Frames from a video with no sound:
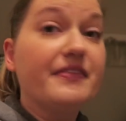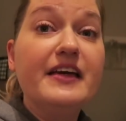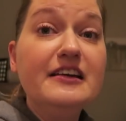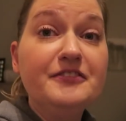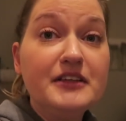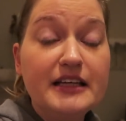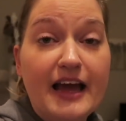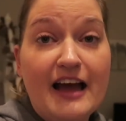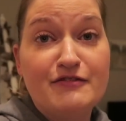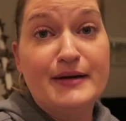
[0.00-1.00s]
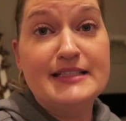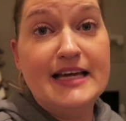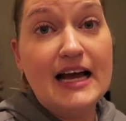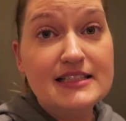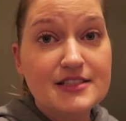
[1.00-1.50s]
Thankfully, I have my
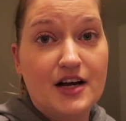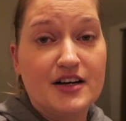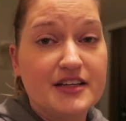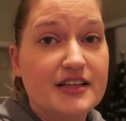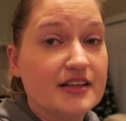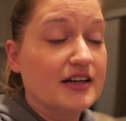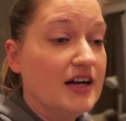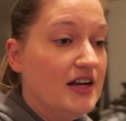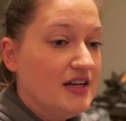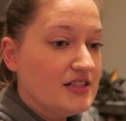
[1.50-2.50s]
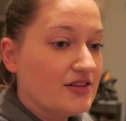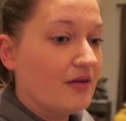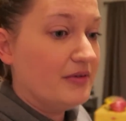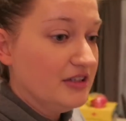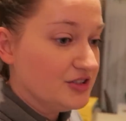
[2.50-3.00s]
dad's car here, so
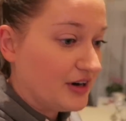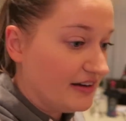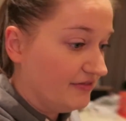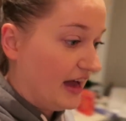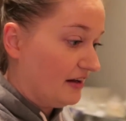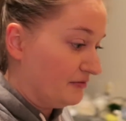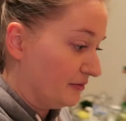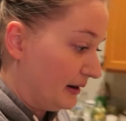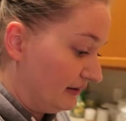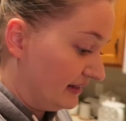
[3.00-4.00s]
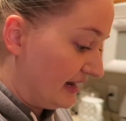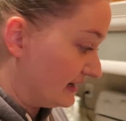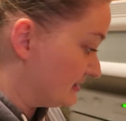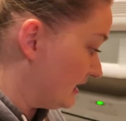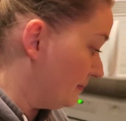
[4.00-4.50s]
I'm gonna drive that for probably the
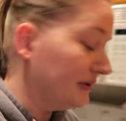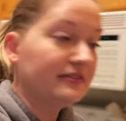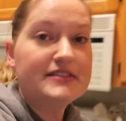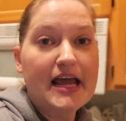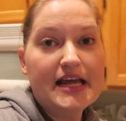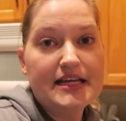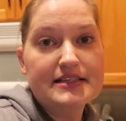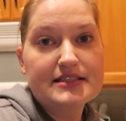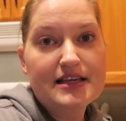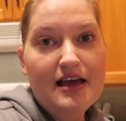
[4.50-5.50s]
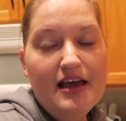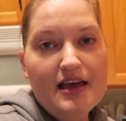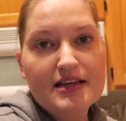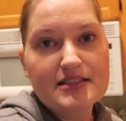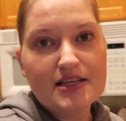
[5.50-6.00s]
next couple of days
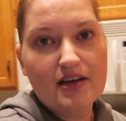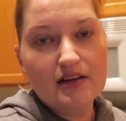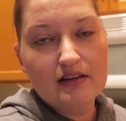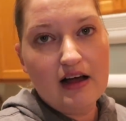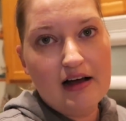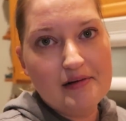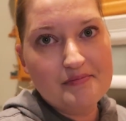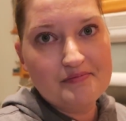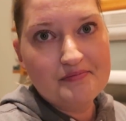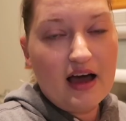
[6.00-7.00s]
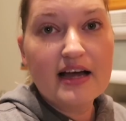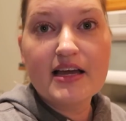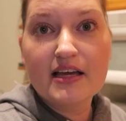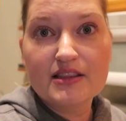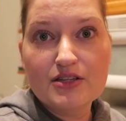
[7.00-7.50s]
until um, I
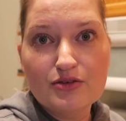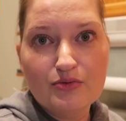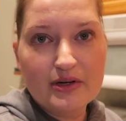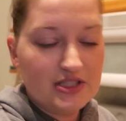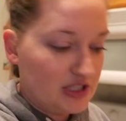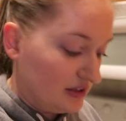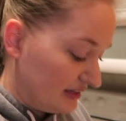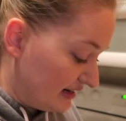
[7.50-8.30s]
can get the new windshield.